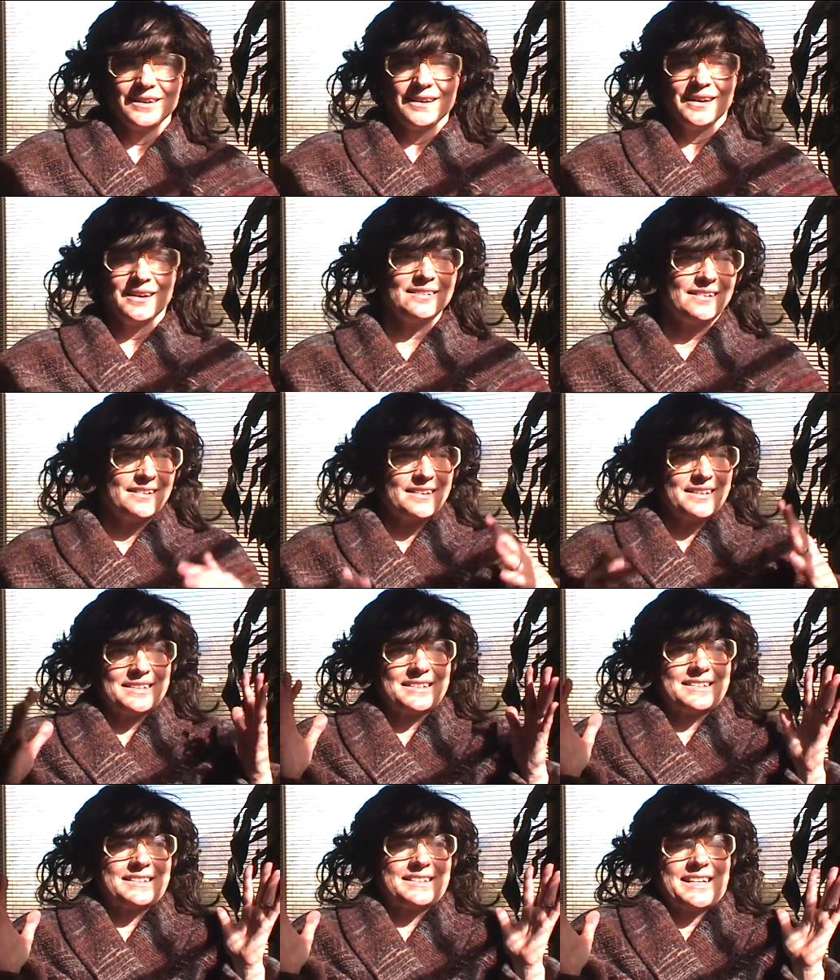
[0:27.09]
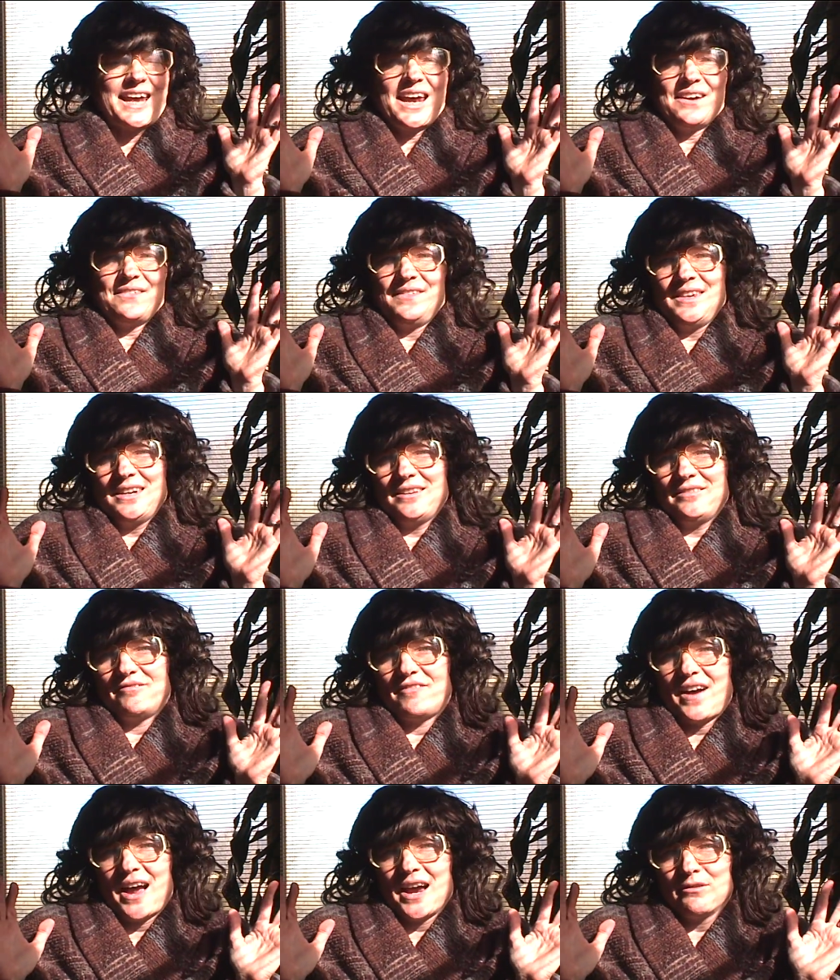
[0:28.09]
And all this save the
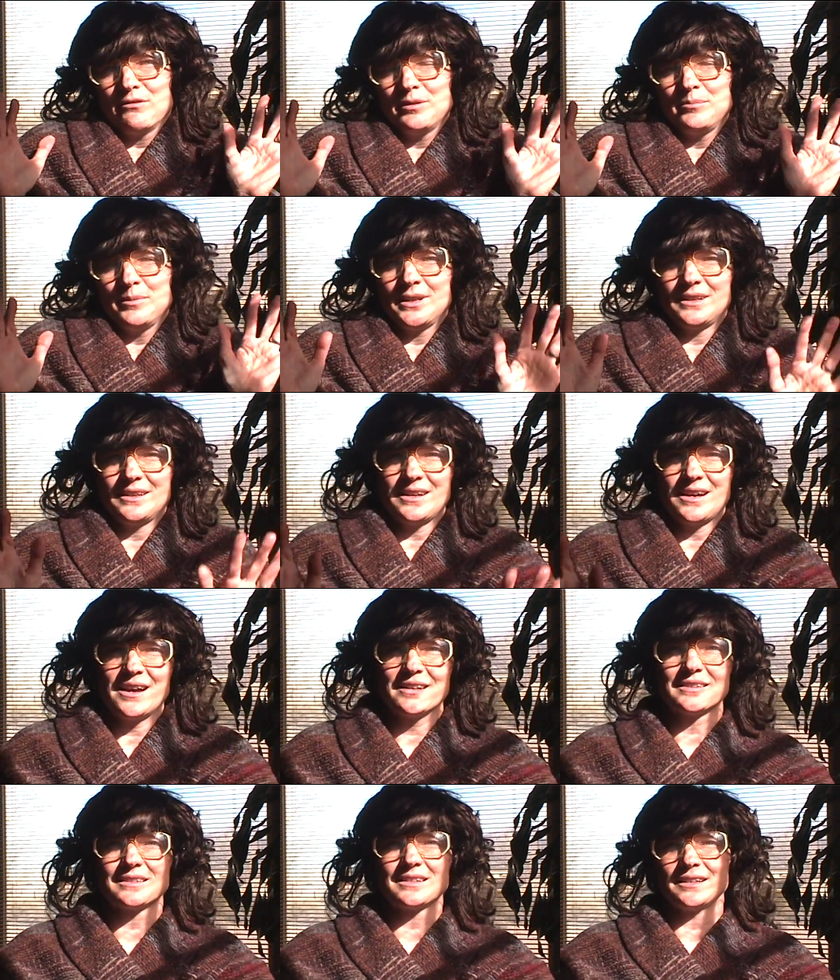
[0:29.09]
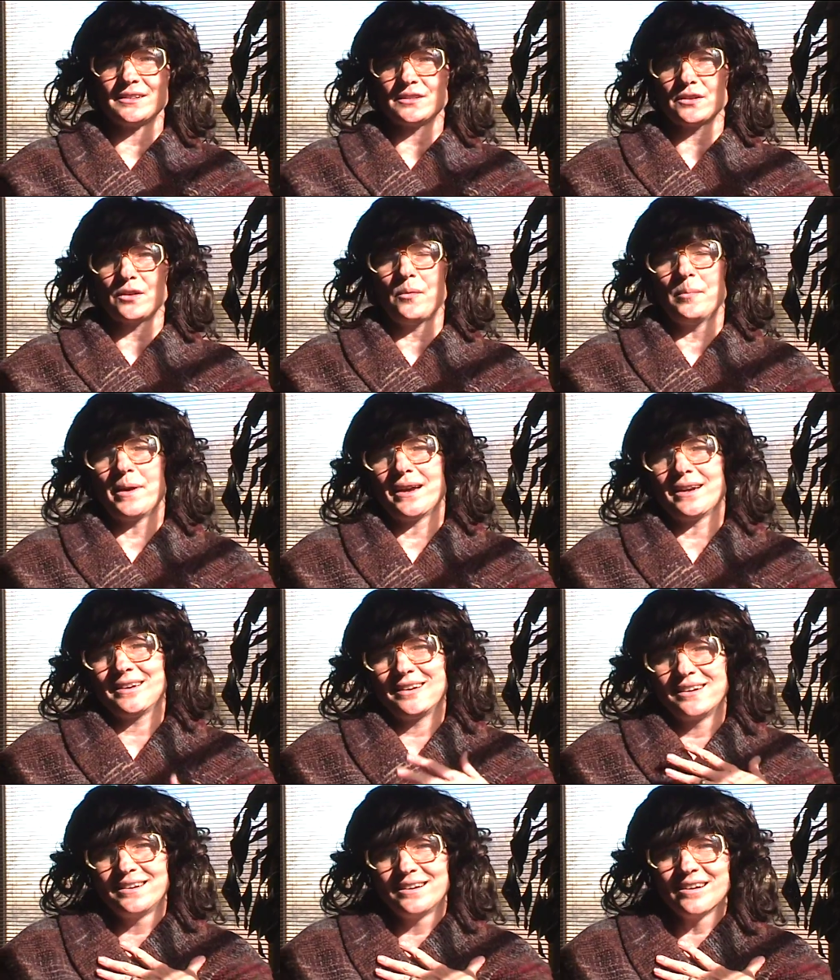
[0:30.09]
environment nonsense, oh my
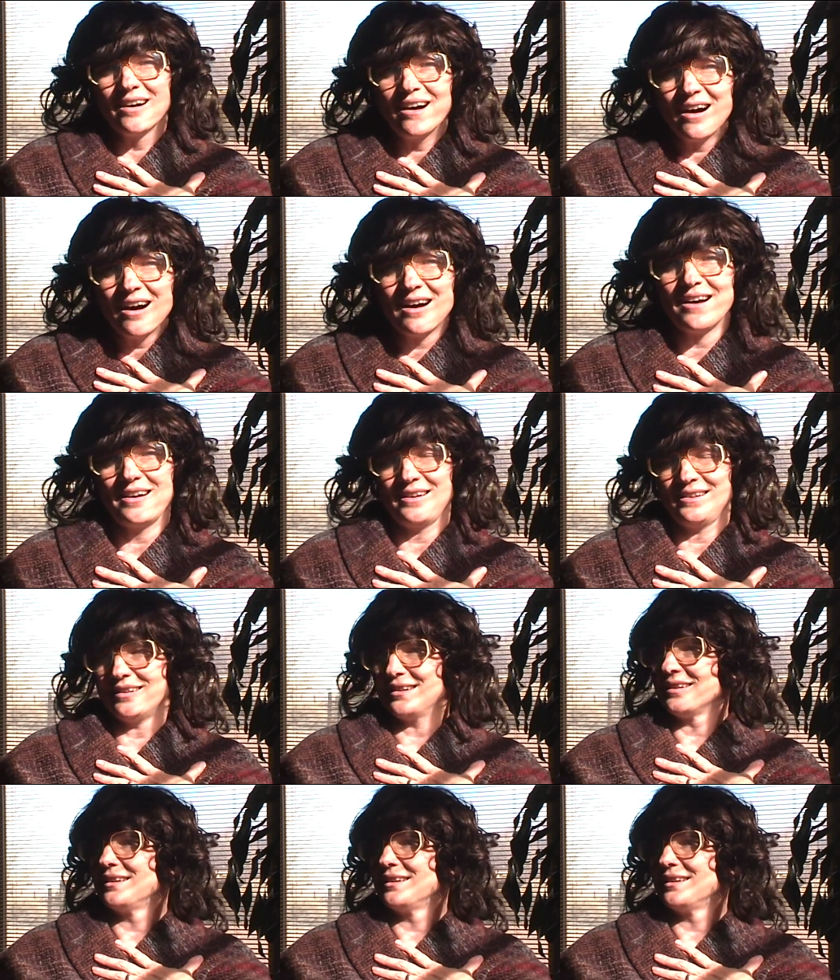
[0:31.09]
God.